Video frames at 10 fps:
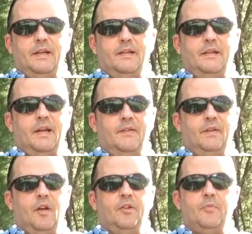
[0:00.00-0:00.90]
and
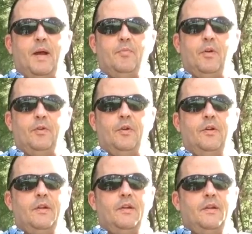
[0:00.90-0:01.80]
having lost my brother
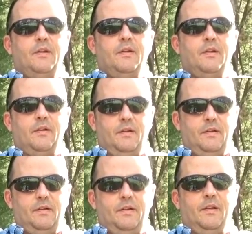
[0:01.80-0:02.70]

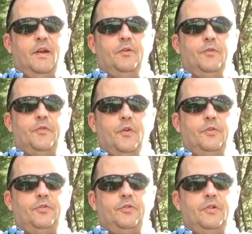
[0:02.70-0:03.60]
in the
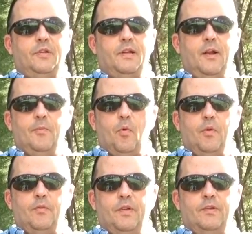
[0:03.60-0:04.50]
101st
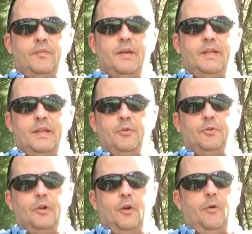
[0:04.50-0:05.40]
Airborne Division many years
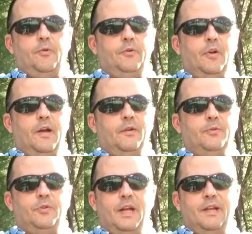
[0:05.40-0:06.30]
ago, so I
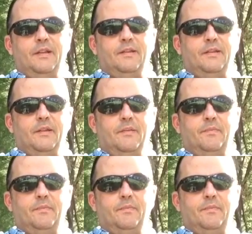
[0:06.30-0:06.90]
understand that the